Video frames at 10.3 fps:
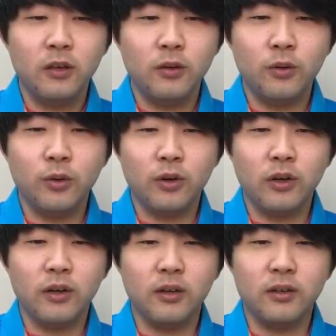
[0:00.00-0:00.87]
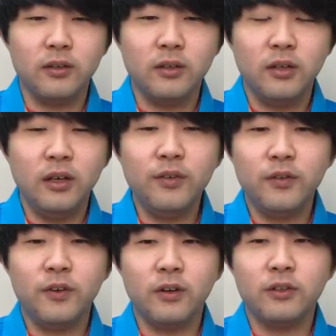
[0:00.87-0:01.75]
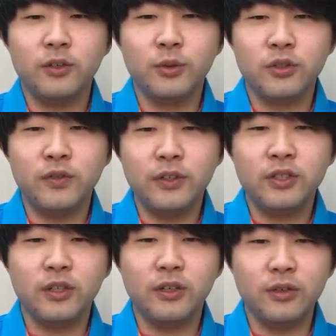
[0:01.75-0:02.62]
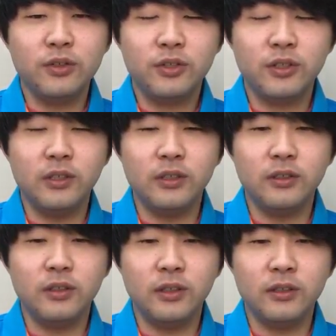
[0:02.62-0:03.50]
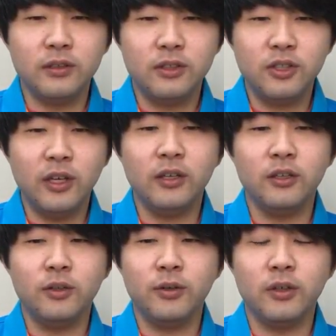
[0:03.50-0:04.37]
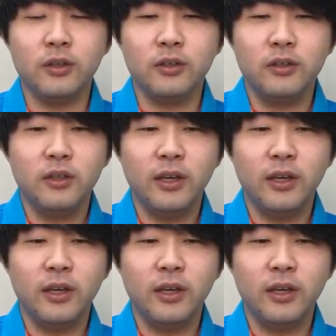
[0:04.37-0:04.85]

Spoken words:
or even if you're on a tourist visa and are interested in staying in Korea